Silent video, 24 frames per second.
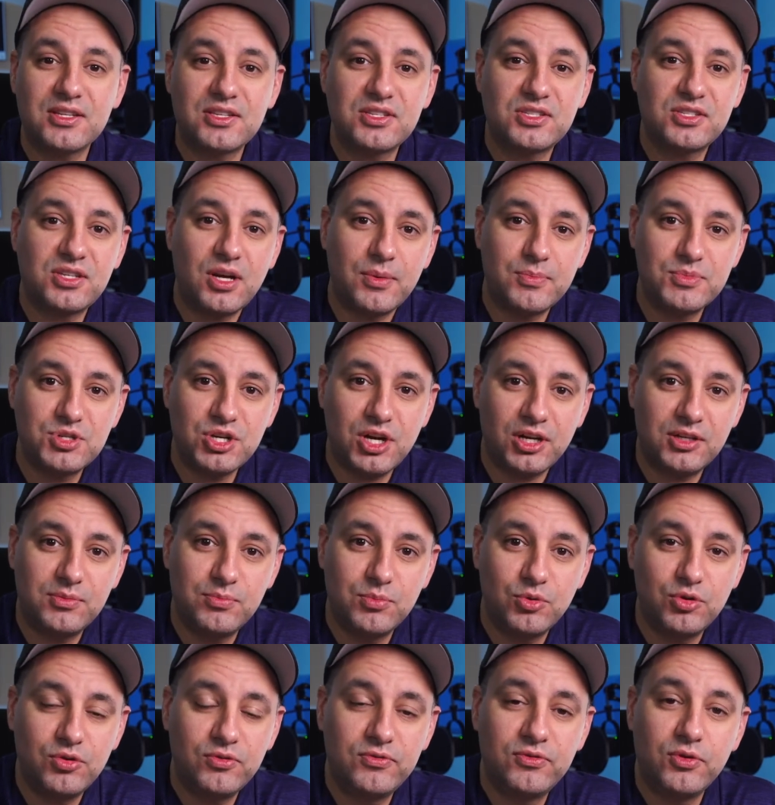subject
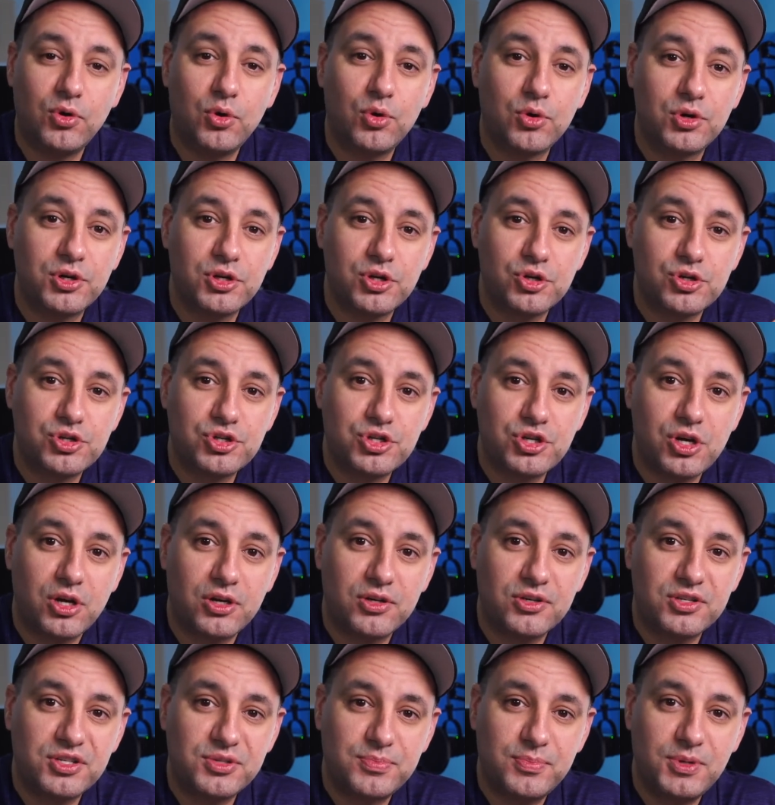move or your
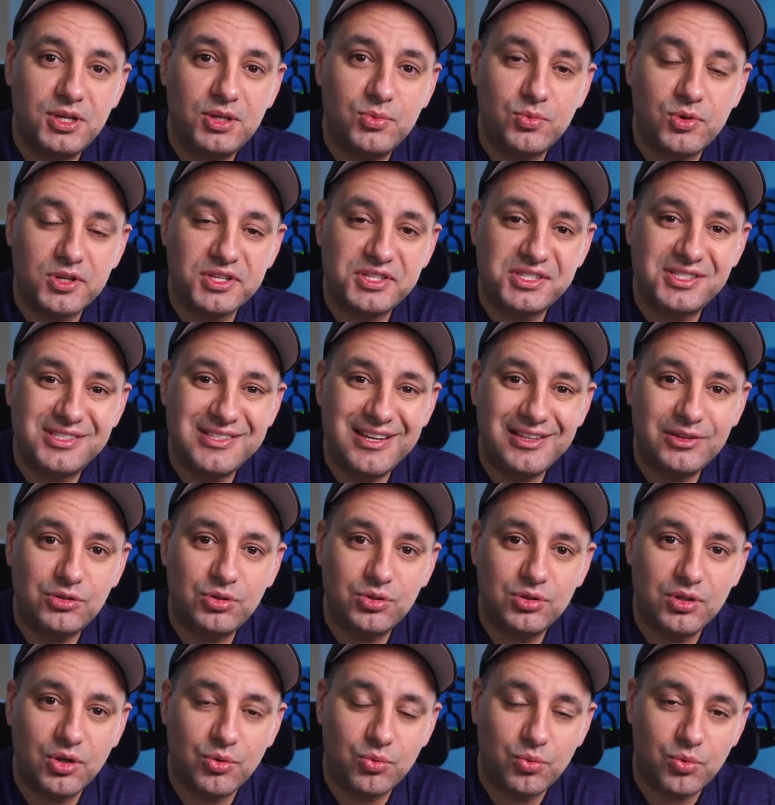shutter speed was set to
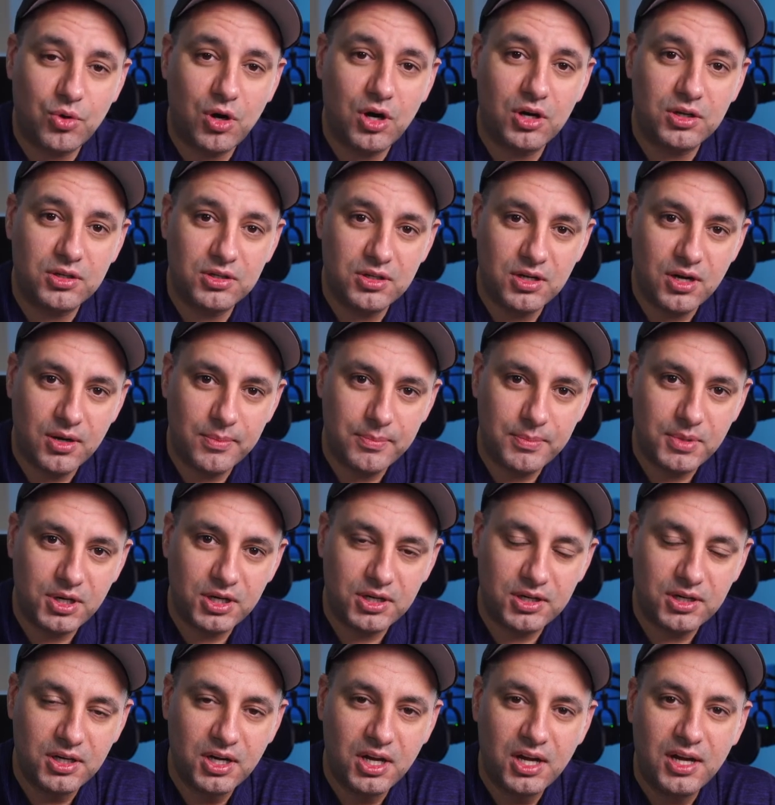the wrong
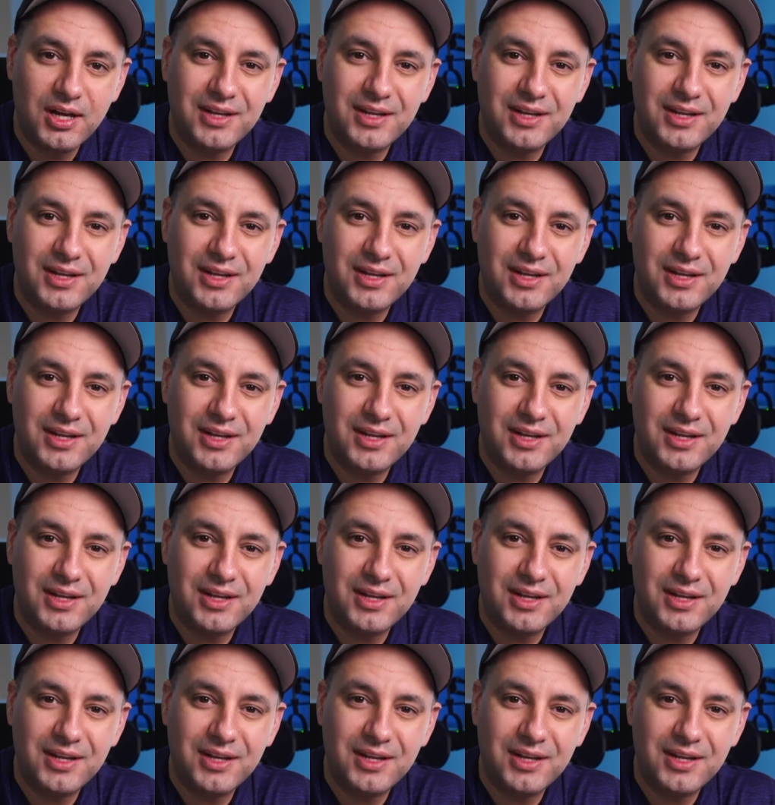number,